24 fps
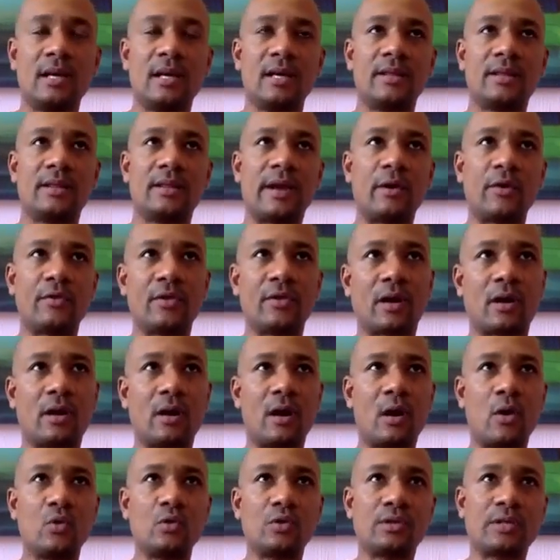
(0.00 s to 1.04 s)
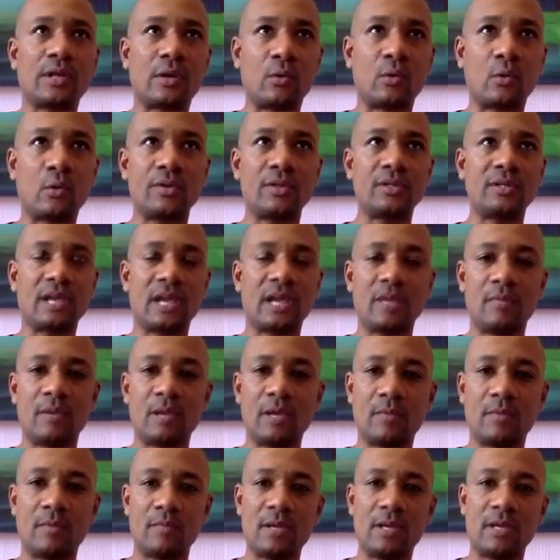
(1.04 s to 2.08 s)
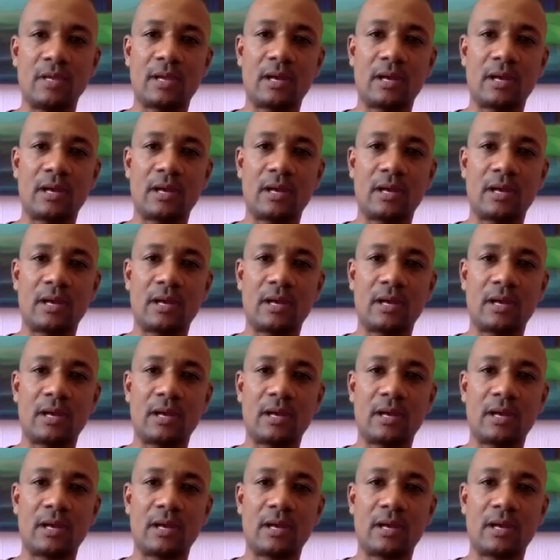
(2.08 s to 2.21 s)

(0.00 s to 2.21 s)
that on the coast and all these Airbnb,